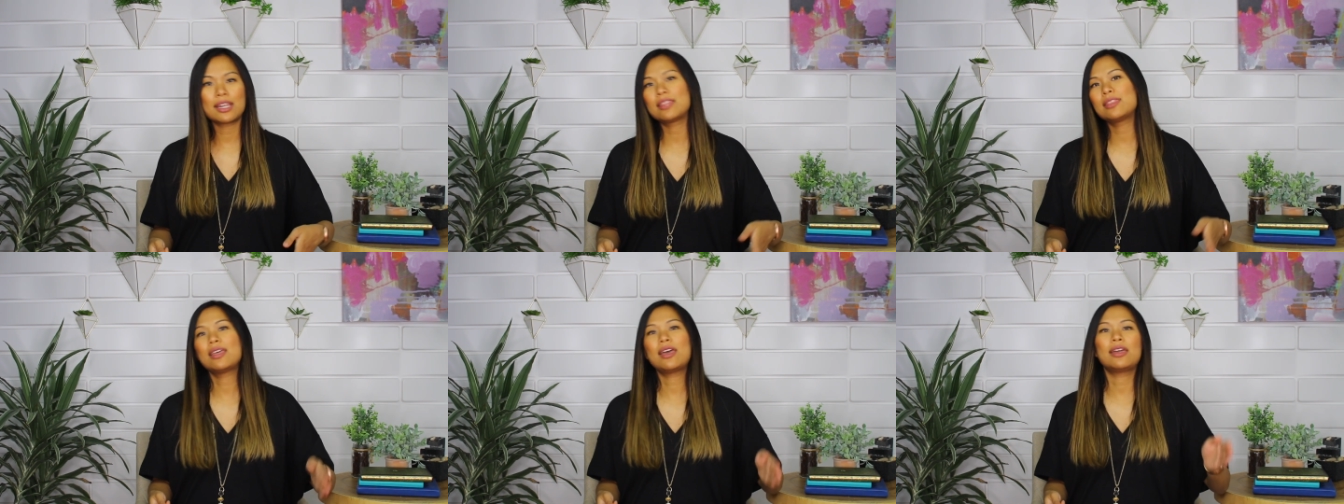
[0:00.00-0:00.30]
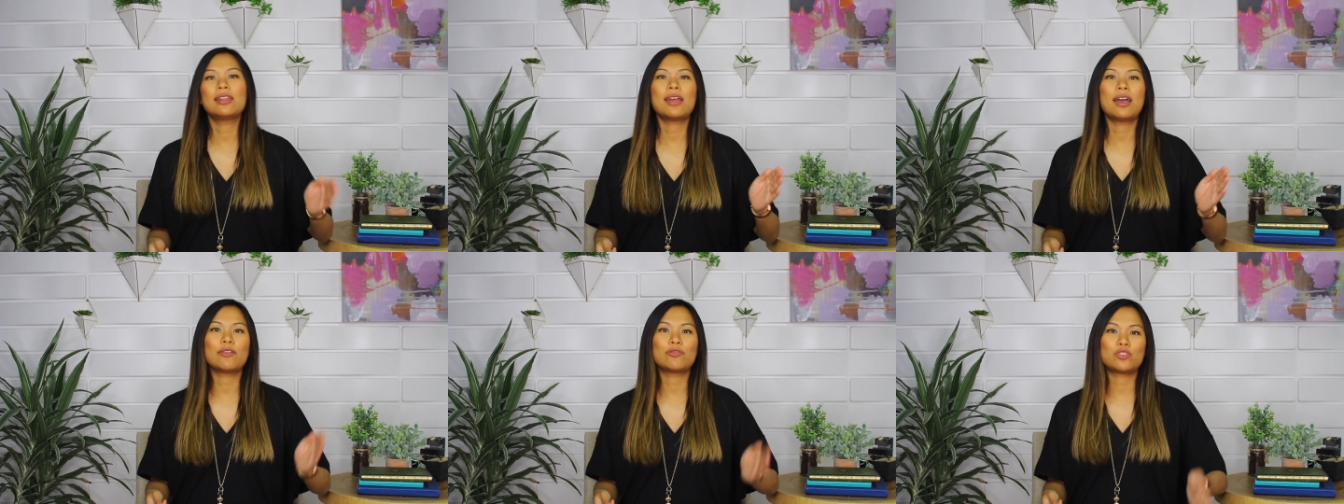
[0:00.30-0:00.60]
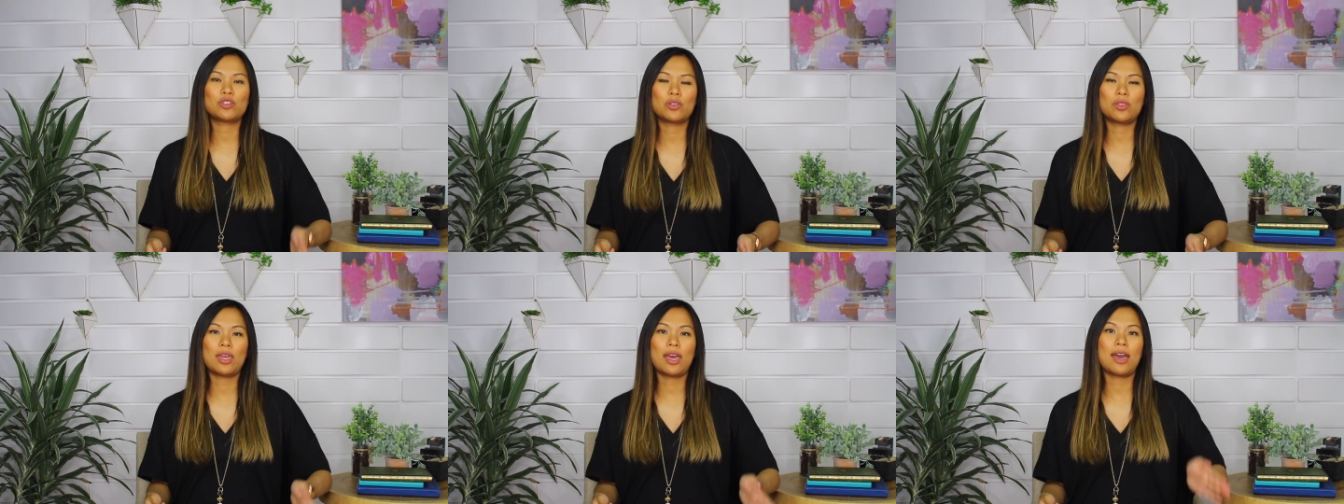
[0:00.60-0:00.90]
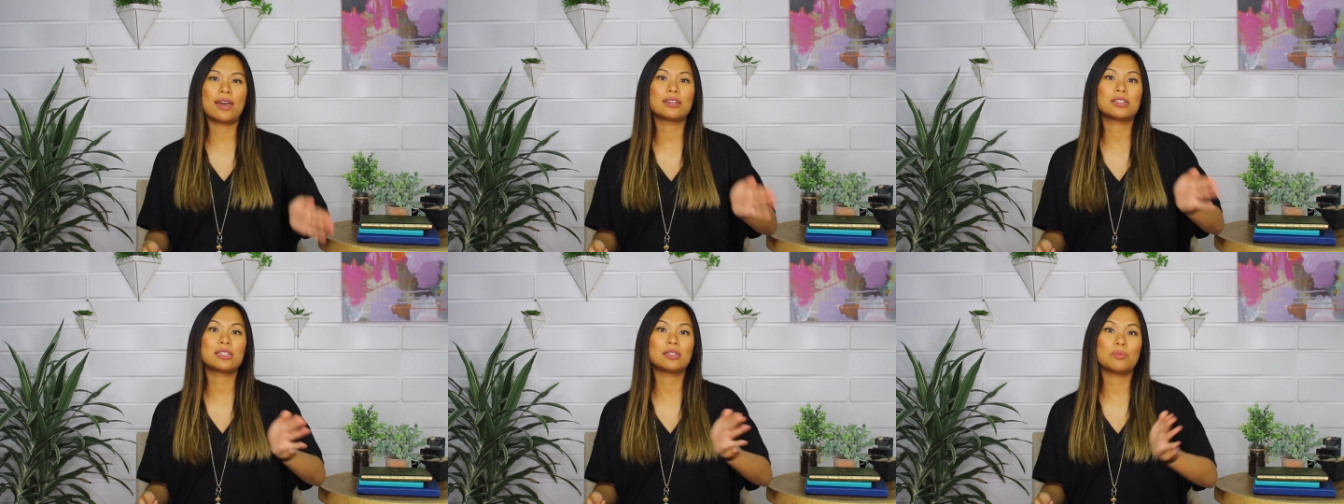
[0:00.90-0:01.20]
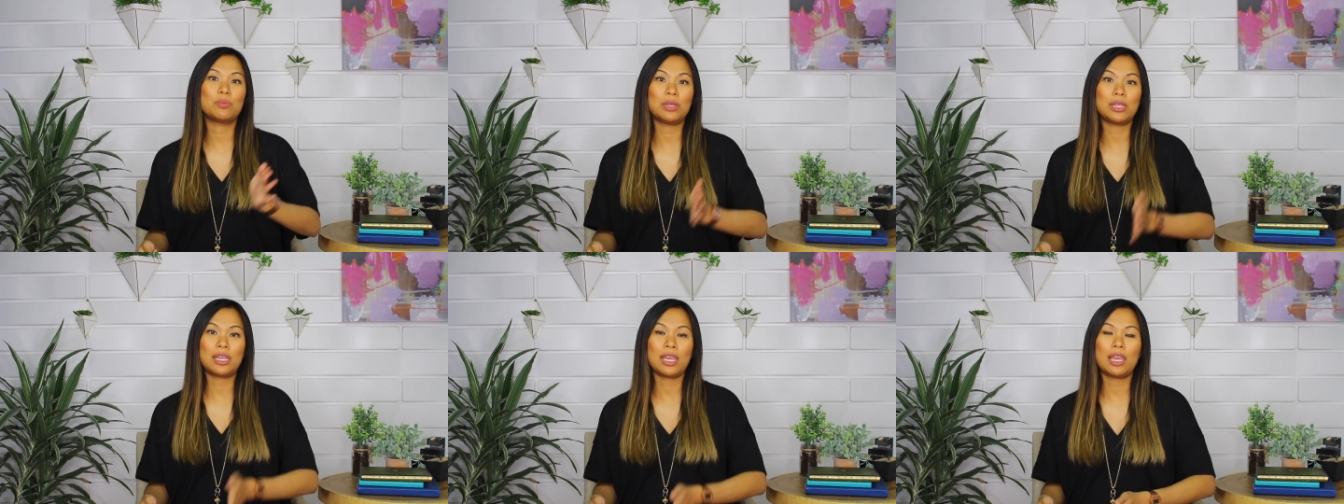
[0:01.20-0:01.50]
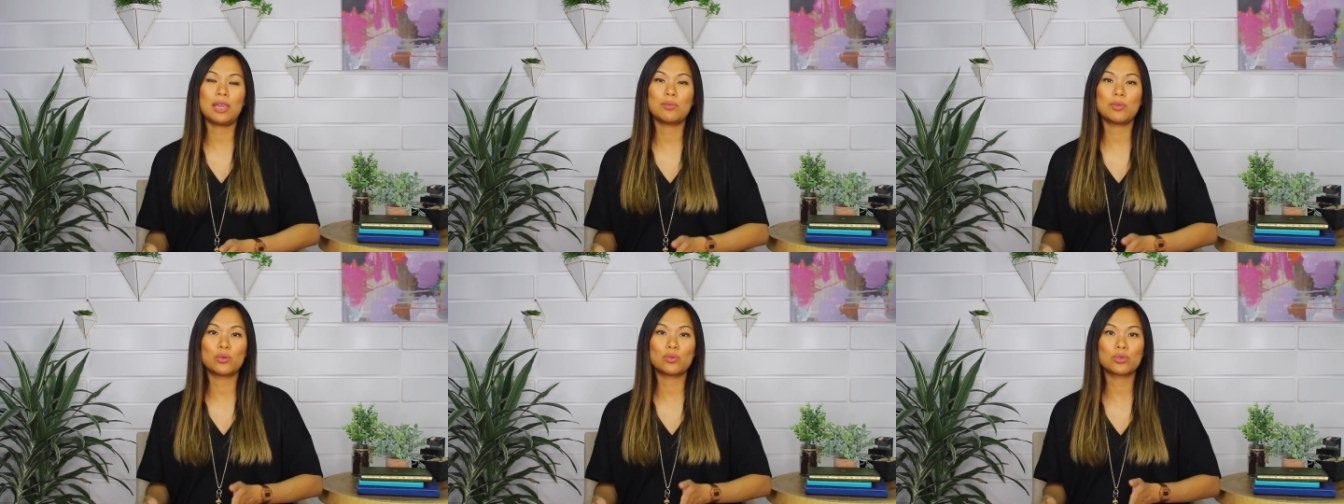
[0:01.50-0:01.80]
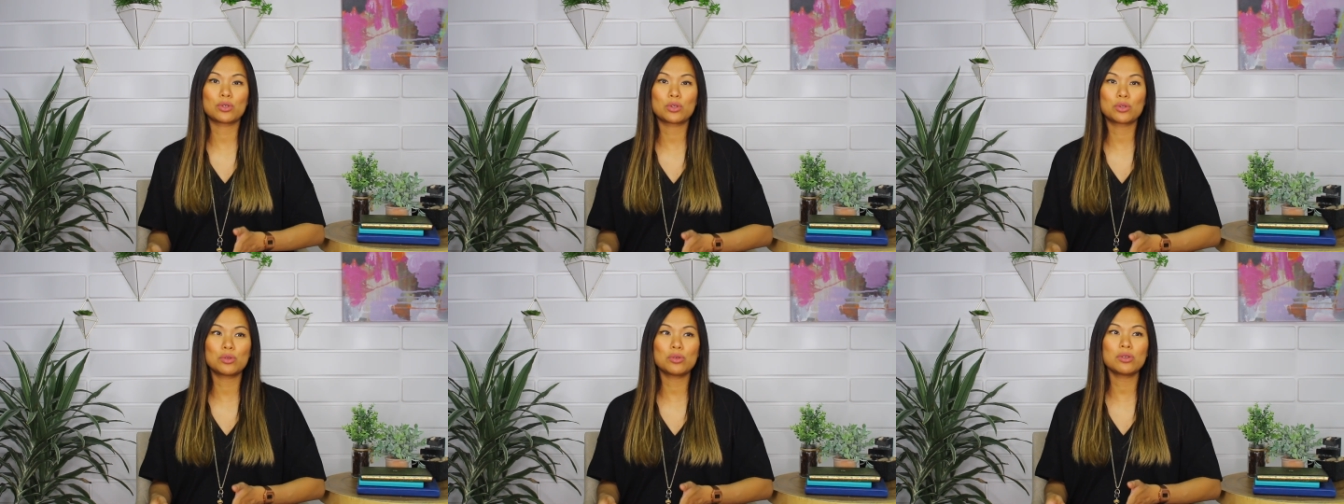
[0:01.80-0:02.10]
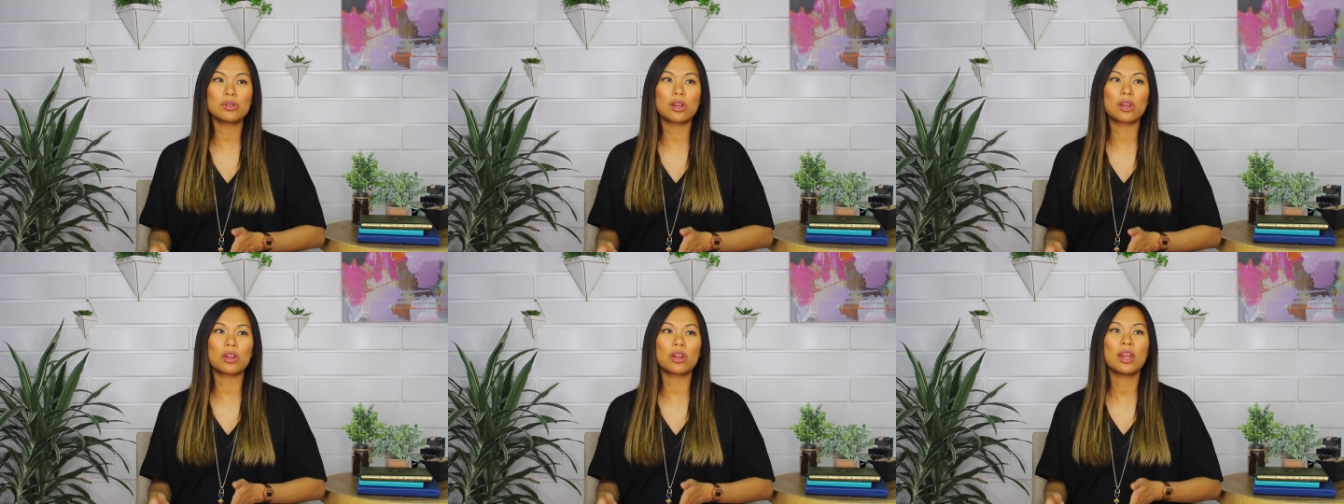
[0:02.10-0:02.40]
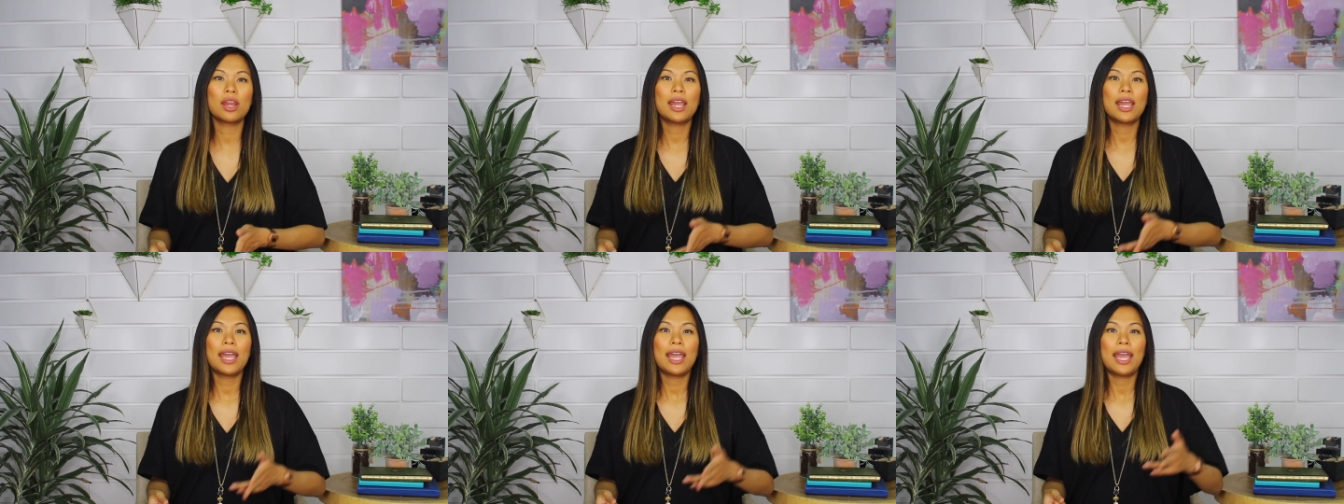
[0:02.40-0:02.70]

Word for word: and then after that became a recruiter,